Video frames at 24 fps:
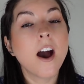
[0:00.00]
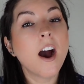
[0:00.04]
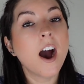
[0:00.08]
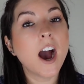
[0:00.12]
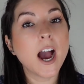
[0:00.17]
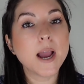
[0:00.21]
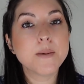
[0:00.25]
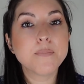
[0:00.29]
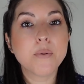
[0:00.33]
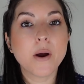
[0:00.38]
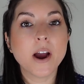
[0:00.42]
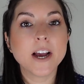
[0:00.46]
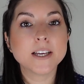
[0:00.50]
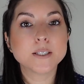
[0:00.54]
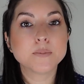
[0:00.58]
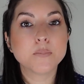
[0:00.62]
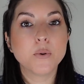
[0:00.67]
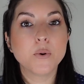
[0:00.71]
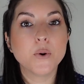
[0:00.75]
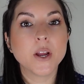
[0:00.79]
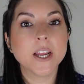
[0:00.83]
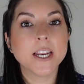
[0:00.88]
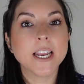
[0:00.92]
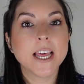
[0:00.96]
high price
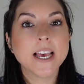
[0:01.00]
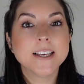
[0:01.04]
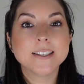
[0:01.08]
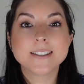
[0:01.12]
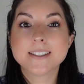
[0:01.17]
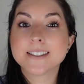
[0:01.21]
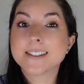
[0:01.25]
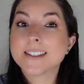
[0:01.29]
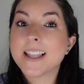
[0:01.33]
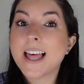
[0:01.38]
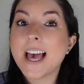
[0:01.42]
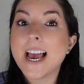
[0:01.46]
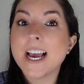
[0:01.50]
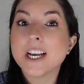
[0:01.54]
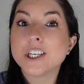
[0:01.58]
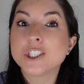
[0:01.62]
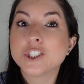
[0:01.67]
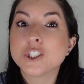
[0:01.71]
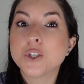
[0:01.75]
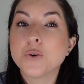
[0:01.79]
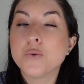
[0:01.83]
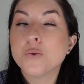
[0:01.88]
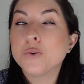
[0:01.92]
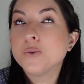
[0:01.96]
point
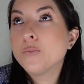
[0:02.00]
slash